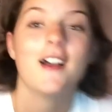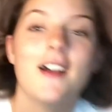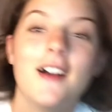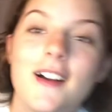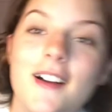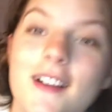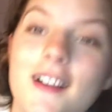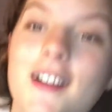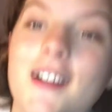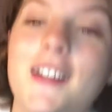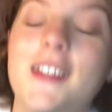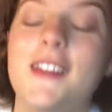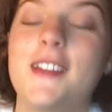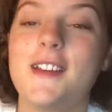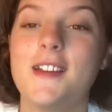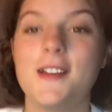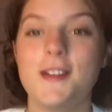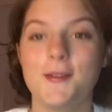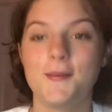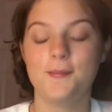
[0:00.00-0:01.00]
I
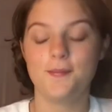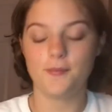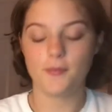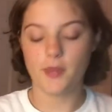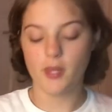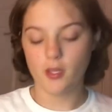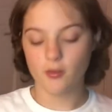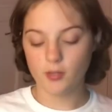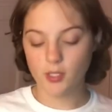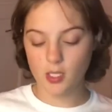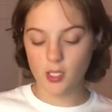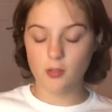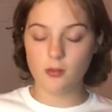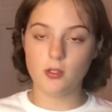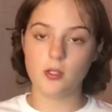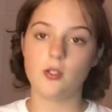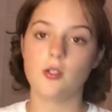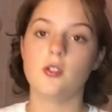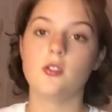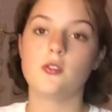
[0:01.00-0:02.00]
really hope you
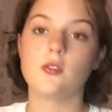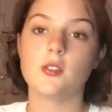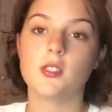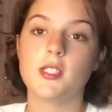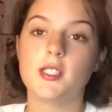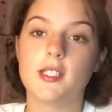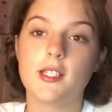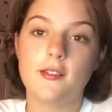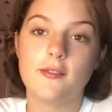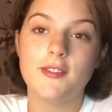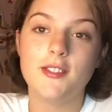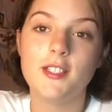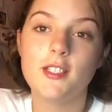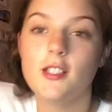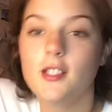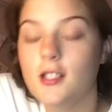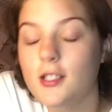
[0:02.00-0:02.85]
enjoyed this video.